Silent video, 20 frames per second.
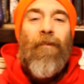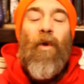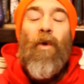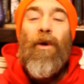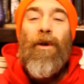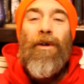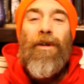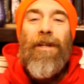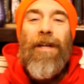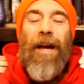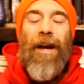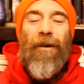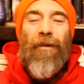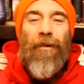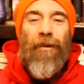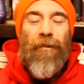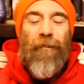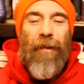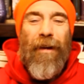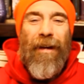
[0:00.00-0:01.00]
You say it
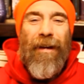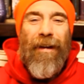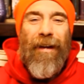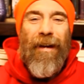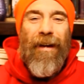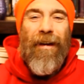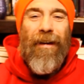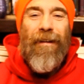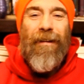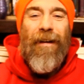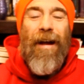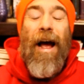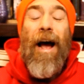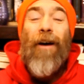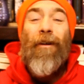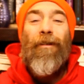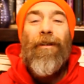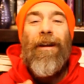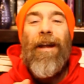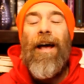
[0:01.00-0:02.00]
with me again
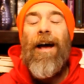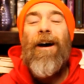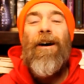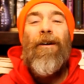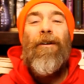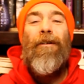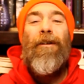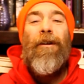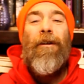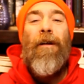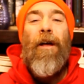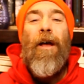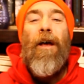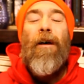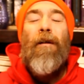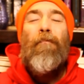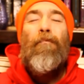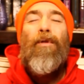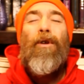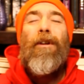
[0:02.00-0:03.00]
out loud.
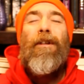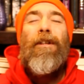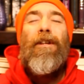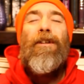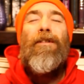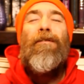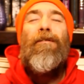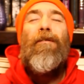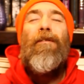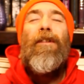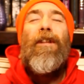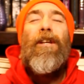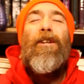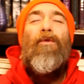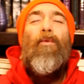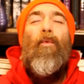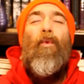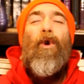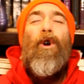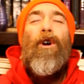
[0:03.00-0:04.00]
Put this,
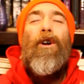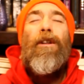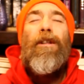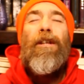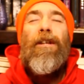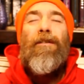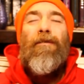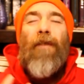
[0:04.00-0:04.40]
this word, this